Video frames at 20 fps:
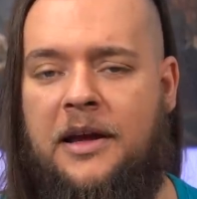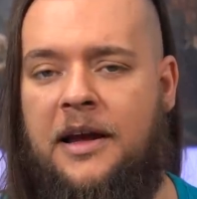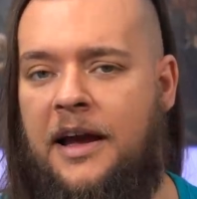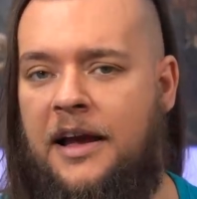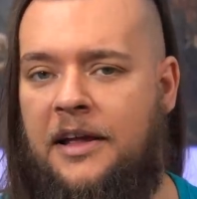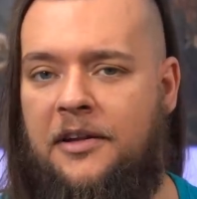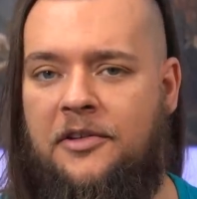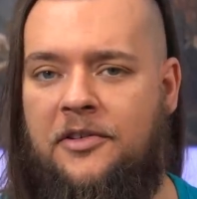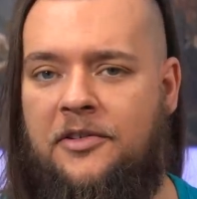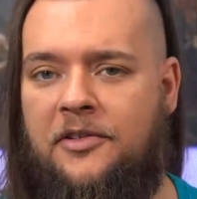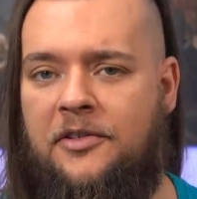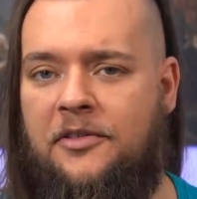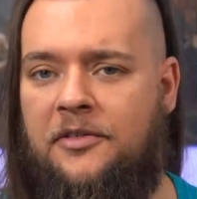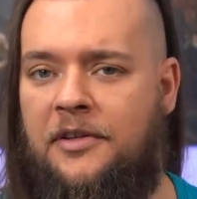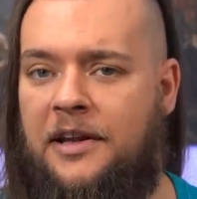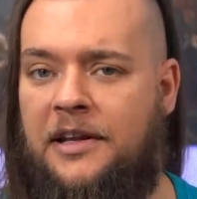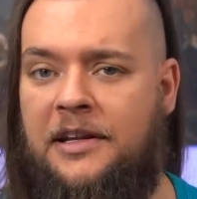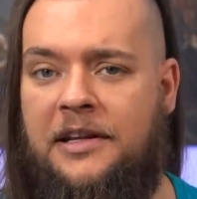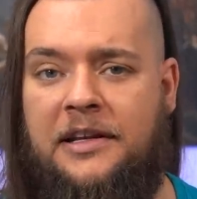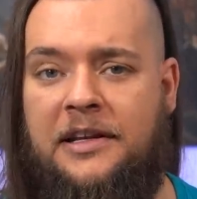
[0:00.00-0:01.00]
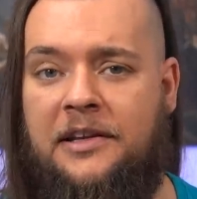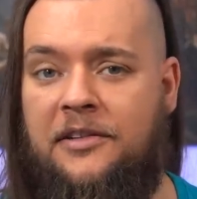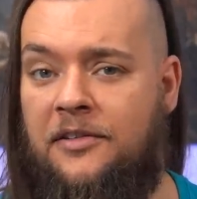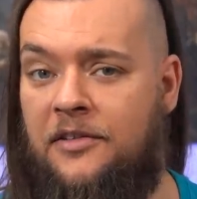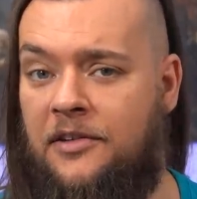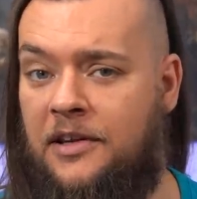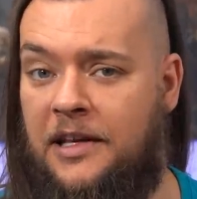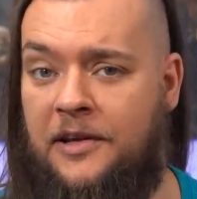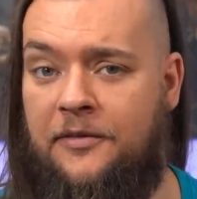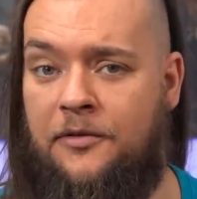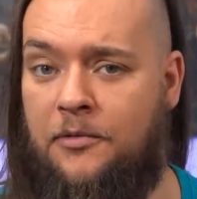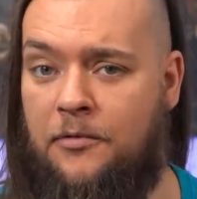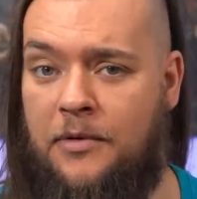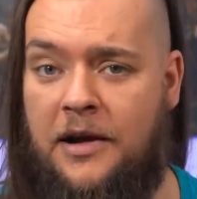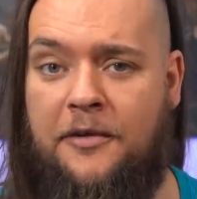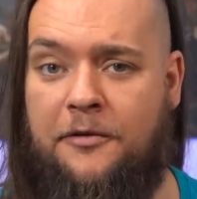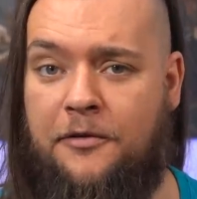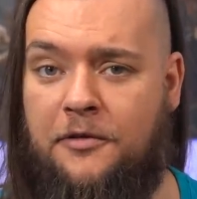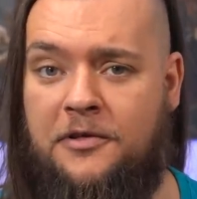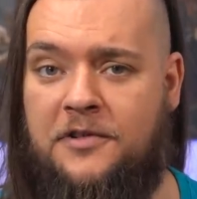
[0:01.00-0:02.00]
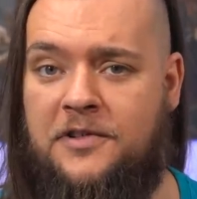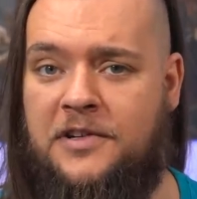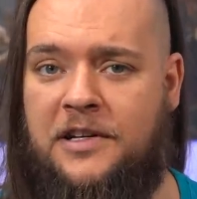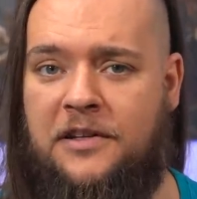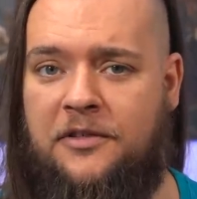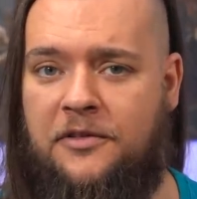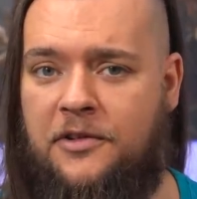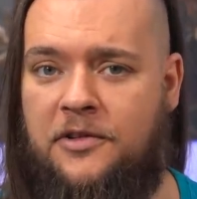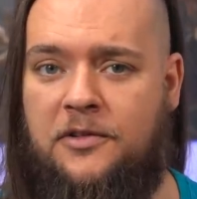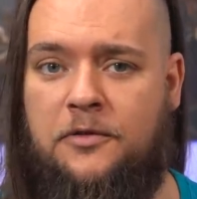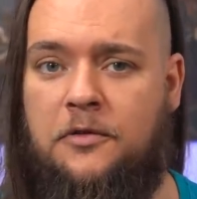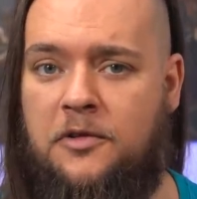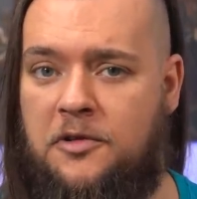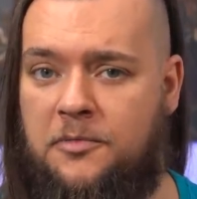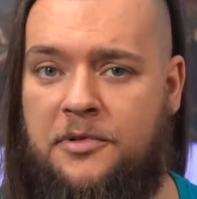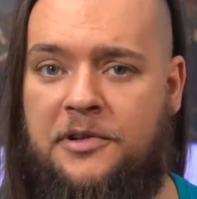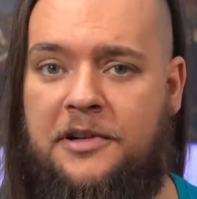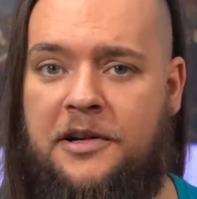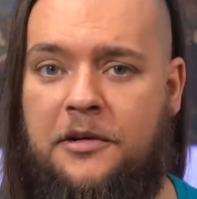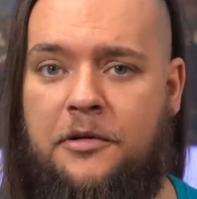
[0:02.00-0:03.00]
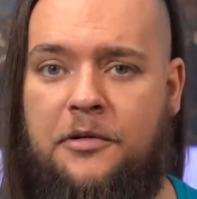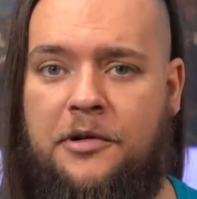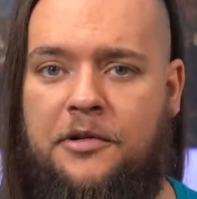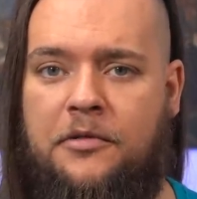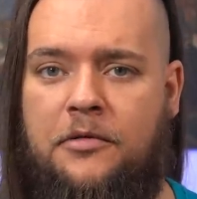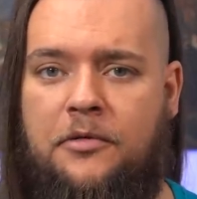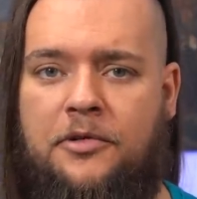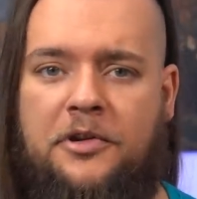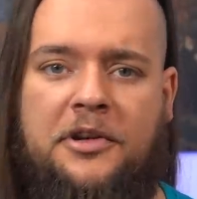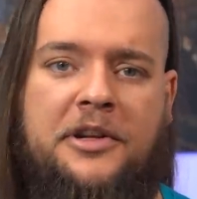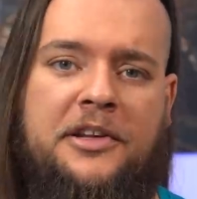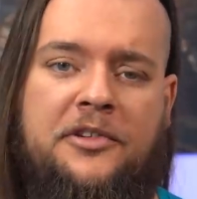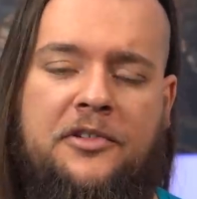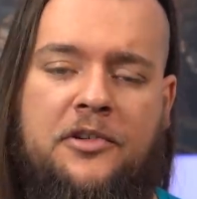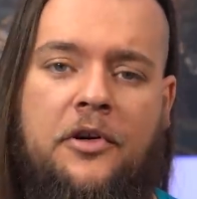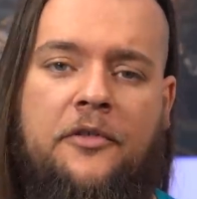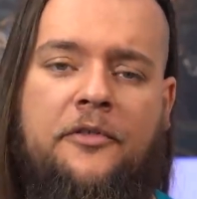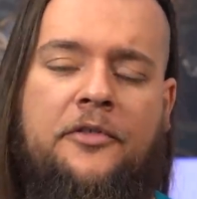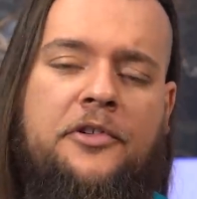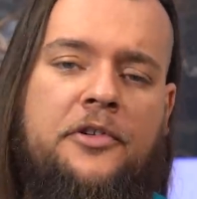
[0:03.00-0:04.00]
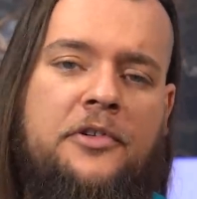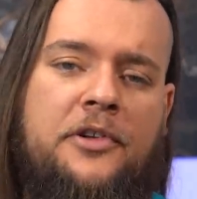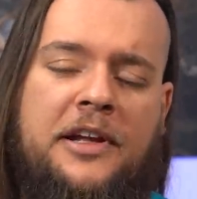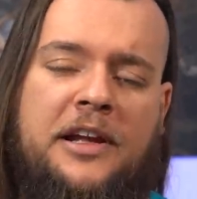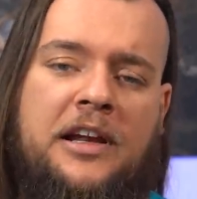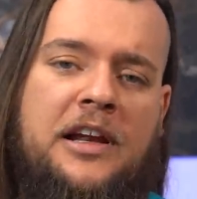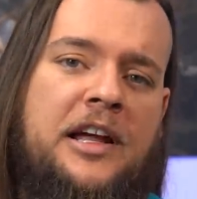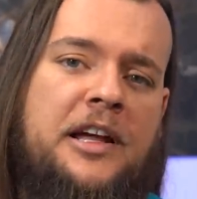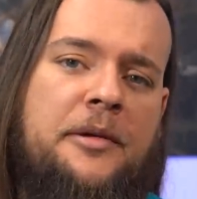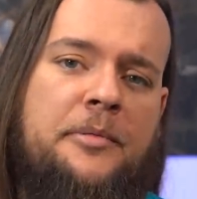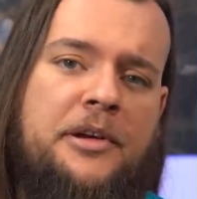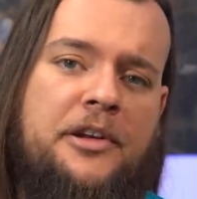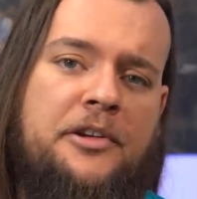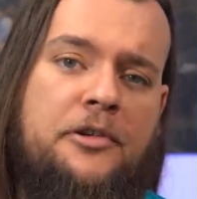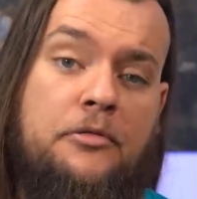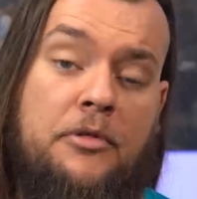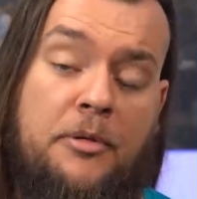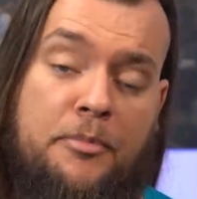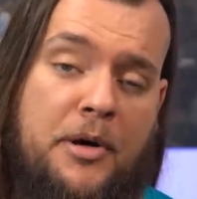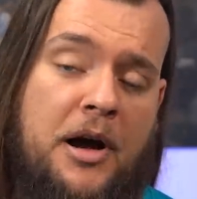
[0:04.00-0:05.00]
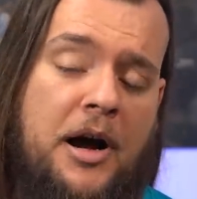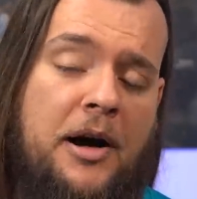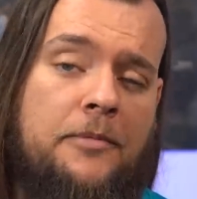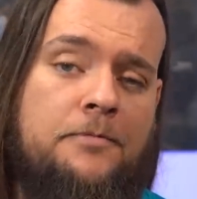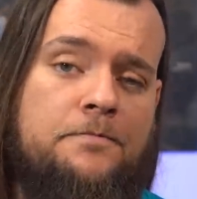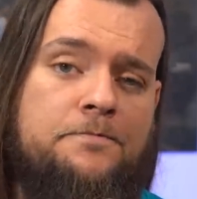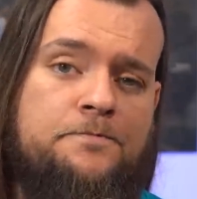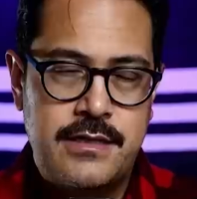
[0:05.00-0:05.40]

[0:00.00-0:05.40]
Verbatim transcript: Hence, Nate isn't even referencing the source material that he's confidently claiming to rebut.